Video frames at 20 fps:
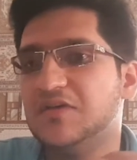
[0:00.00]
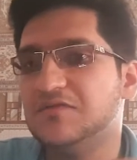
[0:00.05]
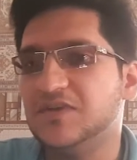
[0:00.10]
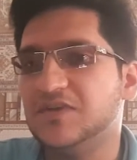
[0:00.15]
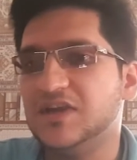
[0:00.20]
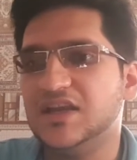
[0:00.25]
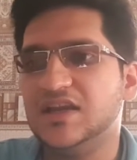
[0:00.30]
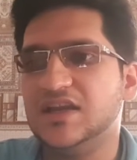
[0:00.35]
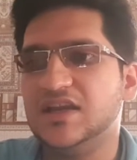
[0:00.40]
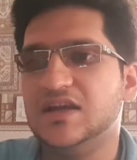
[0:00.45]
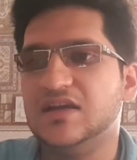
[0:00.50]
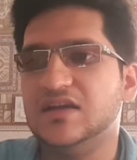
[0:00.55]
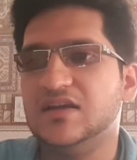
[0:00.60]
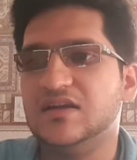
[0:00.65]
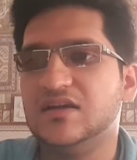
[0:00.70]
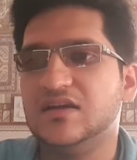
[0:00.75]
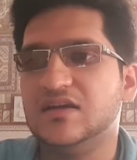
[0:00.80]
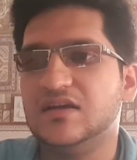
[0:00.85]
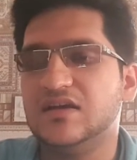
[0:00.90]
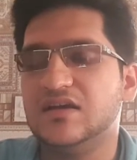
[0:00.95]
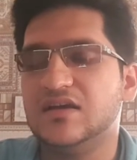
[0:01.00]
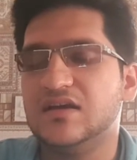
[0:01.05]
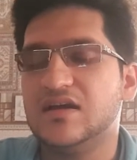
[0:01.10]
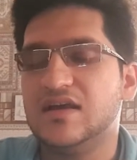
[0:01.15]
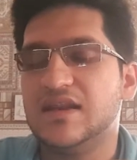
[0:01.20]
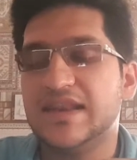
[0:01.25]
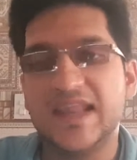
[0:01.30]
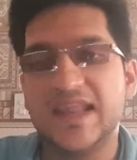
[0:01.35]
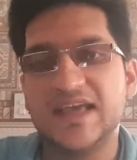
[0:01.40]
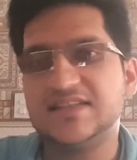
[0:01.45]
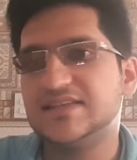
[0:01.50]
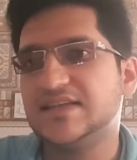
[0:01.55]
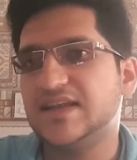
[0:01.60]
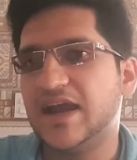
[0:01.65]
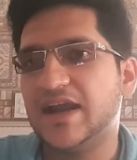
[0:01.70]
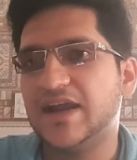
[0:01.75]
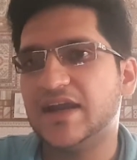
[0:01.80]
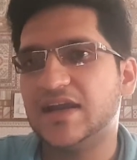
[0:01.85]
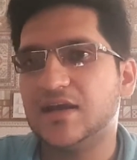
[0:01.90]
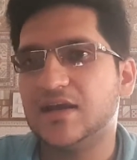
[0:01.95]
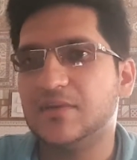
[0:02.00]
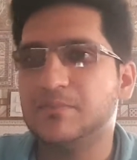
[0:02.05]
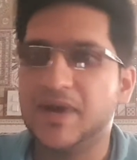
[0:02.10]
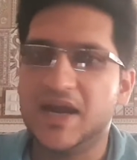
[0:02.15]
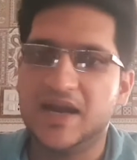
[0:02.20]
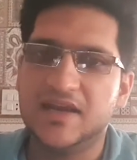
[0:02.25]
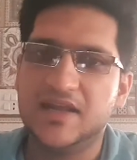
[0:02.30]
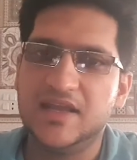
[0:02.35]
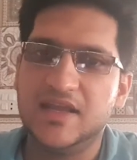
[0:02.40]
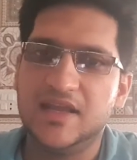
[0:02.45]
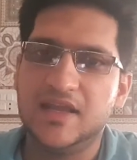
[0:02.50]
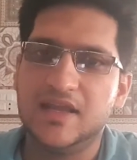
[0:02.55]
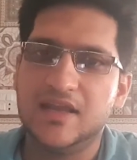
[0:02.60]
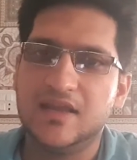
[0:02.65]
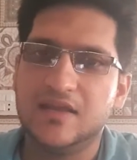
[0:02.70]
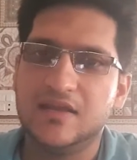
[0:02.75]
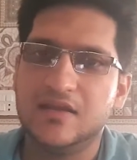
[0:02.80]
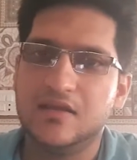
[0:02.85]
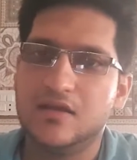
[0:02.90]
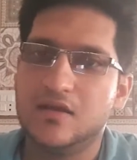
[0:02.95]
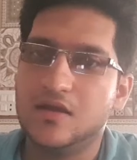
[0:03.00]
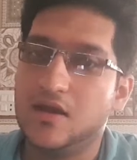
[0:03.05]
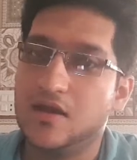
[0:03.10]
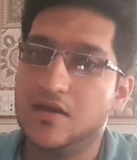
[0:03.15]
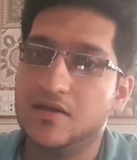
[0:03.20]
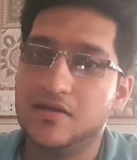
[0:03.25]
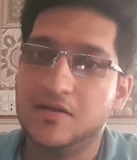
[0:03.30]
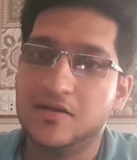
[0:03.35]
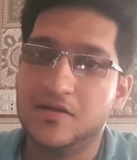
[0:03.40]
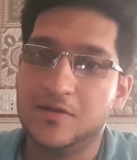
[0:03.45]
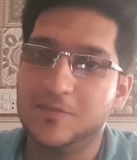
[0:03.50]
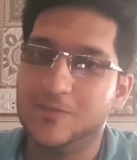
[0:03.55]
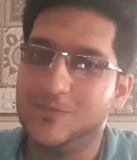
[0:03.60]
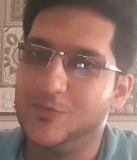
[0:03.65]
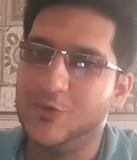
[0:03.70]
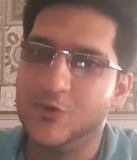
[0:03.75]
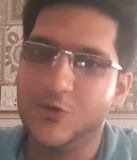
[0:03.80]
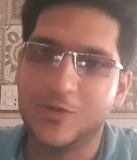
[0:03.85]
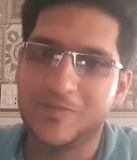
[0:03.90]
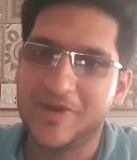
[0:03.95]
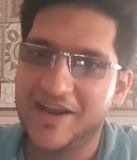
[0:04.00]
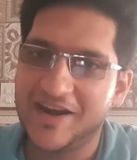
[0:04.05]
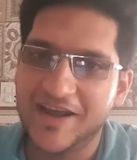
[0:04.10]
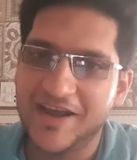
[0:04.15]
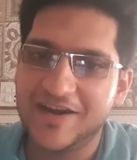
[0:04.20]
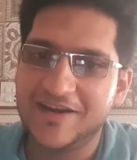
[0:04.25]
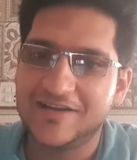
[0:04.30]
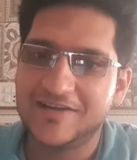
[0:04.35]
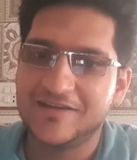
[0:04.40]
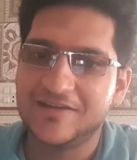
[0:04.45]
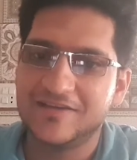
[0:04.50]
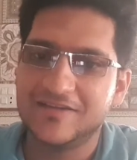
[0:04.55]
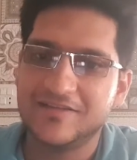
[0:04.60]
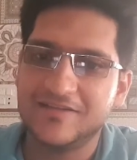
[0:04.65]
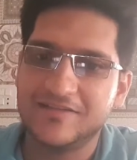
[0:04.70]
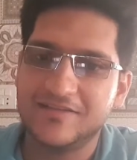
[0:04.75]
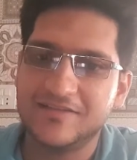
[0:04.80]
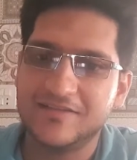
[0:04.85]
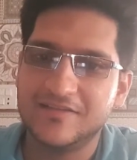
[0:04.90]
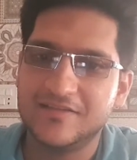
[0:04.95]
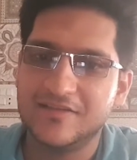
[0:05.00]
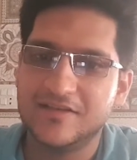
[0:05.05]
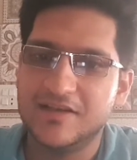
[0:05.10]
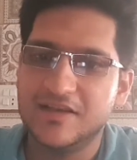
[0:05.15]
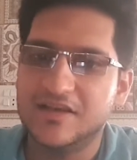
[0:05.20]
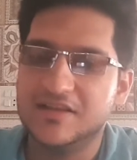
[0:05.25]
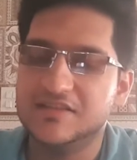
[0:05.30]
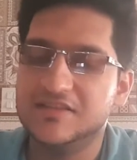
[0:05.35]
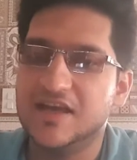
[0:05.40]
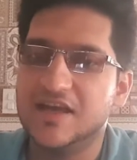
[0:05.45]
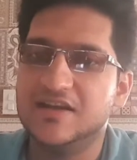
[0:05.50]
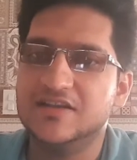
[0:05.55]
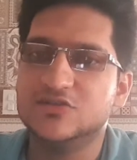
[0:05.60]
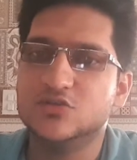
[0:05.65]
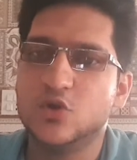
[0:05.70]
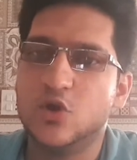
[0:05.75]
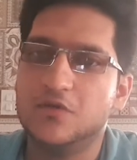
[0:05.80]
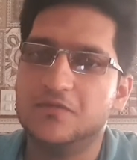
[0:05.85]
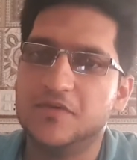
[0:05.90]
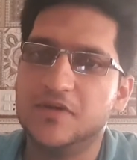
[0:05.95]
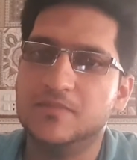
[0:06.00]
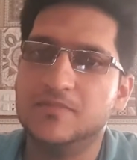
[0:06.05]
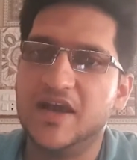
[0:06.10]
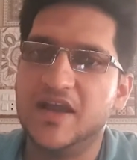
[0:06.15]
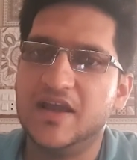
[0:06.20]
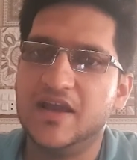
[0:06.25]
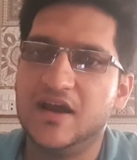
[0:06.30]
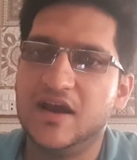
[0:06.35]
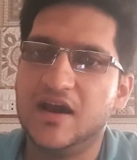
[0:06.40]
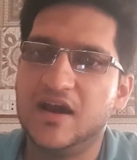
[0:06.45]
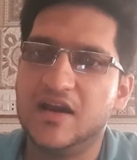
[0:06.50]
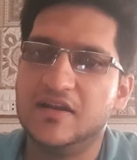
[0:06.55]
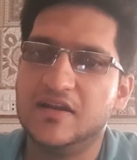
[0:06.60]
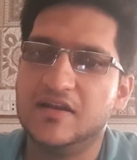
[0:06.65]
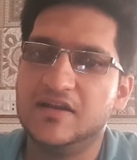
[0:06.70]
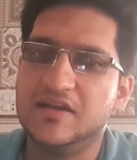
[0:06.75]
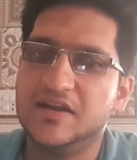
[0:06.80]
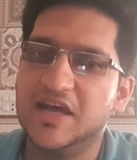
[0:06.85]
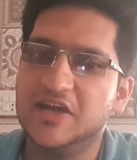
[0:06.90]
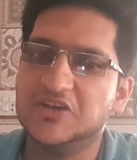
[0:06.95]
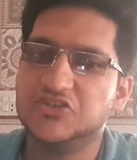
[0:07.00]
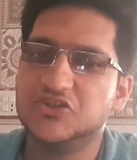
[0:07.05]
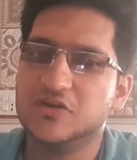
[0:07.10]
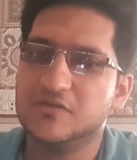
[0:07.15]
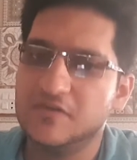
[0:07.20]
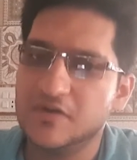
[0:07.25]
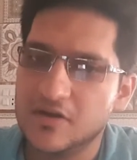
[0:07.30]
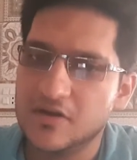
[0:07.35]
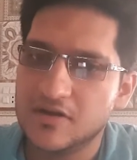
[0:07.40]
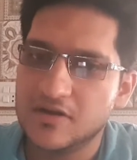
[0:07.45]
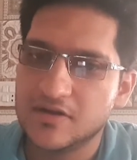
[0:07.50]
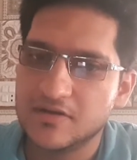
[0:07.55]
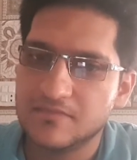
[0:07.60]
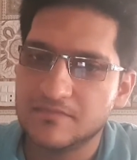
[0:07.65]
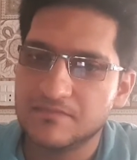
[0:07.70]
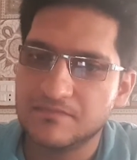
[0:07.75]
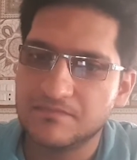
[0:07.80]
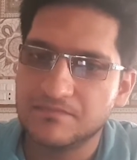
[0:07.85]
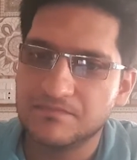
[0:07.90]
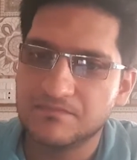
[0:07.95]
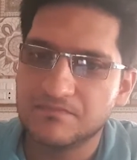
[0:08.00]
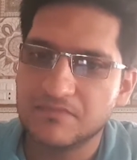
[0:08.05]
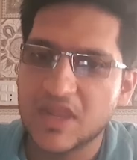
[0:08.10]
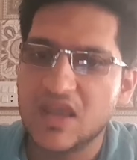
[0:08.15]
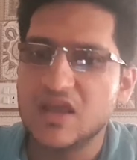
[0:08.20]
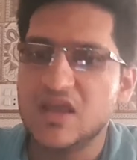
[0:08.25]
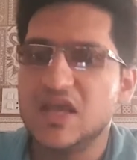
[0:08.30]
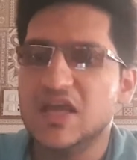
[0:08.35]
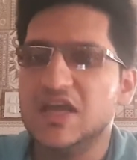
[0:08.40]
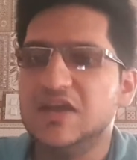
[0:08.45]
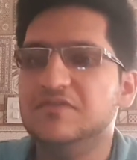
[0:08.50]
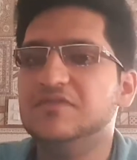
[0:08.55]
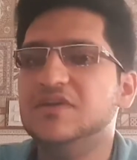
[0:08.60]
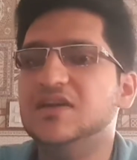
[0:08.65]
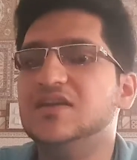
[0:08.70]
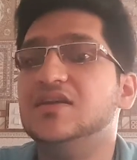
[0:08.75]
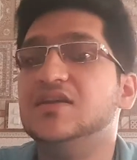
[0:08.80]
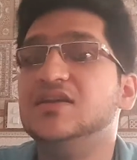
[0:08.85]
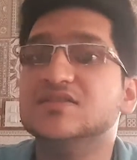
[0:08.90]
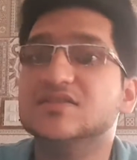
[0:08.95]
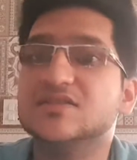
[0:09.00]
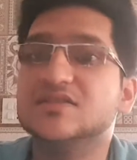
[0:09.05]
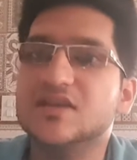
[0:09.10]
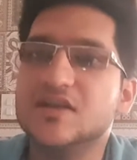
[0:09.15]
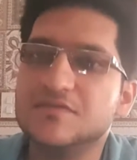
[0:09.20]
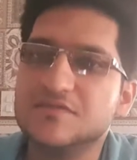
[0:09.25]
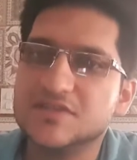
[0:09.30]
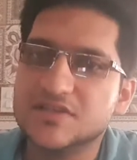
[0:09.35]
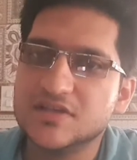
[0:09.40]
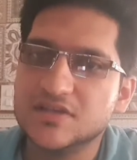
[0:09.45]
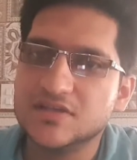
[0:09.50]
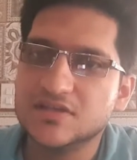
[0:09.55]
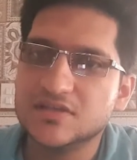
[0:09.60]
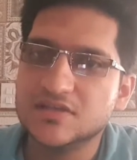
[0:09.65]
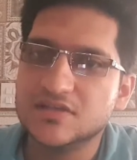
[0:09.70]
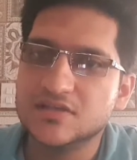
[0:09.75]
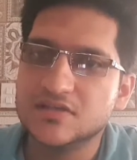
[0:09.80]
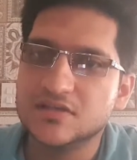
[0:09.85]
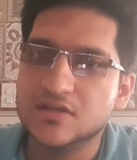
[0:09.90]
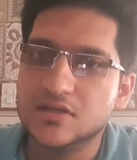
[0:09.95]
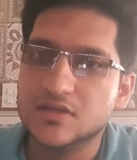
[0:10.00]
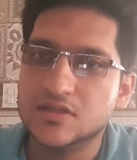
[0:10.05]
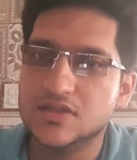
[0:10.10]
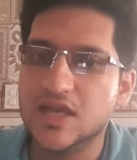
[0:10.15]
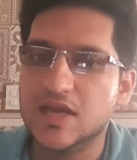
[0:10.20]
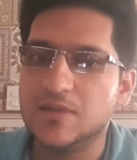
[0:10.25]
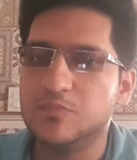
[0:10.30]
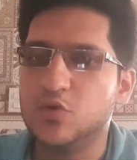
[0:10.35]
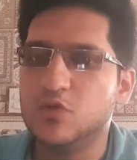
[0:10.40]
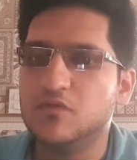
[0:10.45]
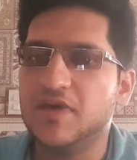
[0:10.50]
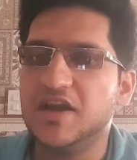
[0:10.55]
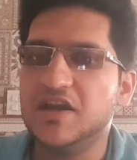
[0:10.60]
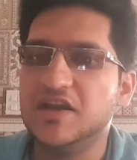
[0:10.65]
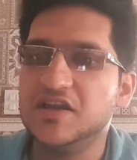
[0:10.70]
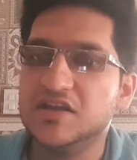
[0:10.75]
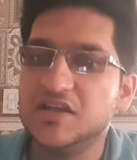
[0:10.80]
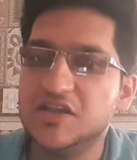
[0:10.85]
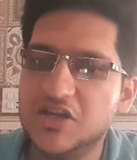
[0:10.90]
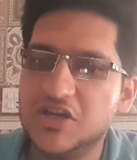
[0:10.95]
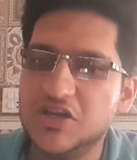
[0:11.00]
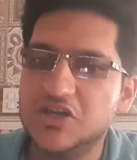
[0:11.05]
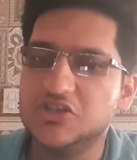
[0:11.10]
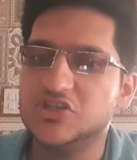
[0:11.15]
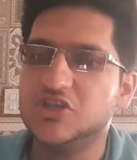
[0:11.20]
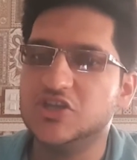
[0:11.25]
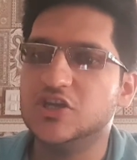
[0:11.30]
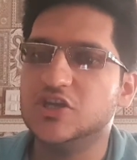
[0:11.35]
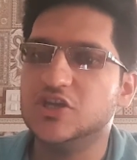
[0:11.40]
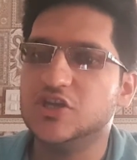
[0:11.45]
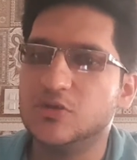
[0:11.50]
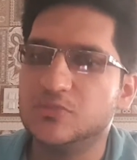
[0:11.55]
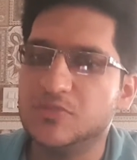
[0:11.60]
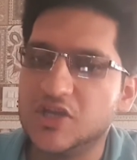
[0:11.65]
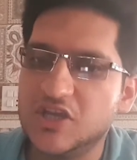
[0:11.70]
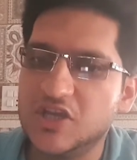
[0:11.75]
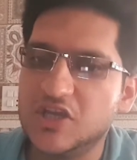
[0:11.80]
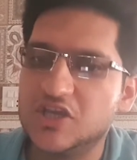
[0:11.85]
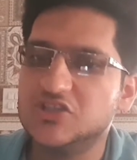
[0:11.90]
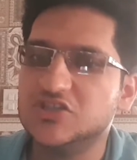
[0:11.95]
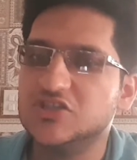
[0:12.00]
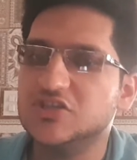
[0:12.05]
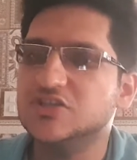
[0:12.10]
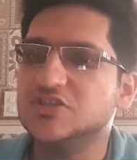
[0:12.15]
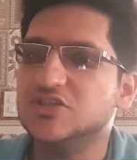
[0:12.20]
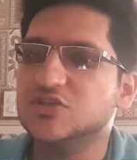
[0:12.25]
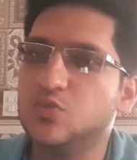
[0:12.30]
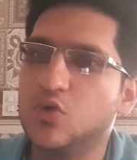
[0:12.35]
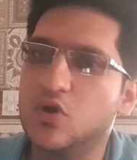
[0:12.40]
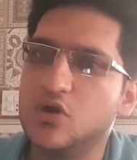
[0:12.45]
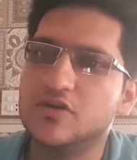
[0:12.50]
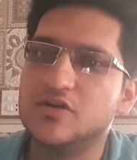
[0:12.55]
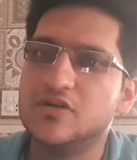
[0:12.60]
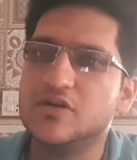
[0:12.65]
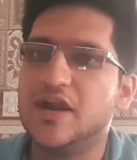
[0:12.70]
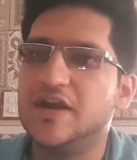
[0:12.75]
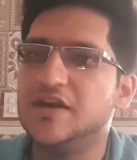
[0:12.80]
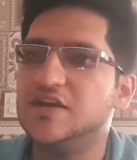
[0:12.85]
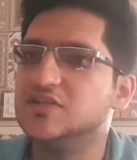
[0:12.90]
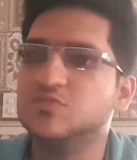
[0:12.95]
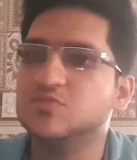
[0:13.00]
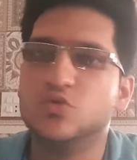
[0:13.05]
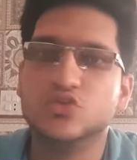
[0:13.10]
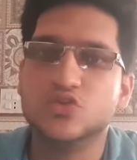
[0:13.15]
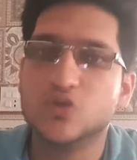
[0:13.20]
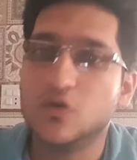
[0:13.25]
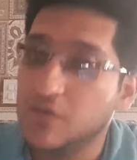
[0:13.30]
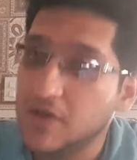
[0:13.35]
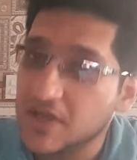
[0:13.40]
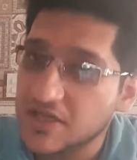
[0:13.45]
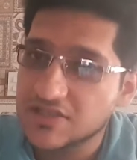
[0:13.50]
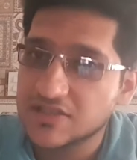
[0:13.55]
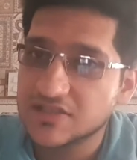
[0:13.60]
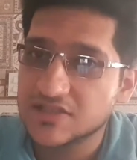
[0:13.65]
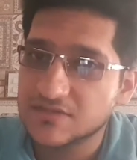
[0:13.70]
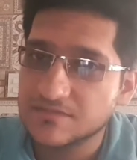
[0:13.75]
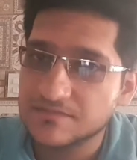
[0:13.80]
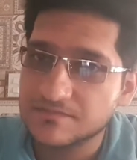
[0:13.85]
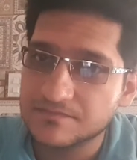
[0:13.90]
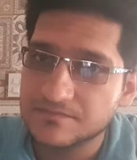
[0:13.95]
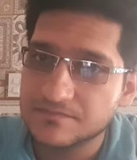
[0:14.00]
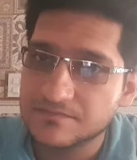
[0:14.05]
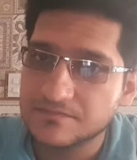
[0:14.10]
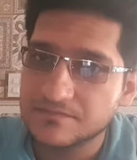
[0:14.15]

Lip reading: We need less light by day and more by night than is offered by our natural world. We need services that provide energy, communications, water and dispose of waste.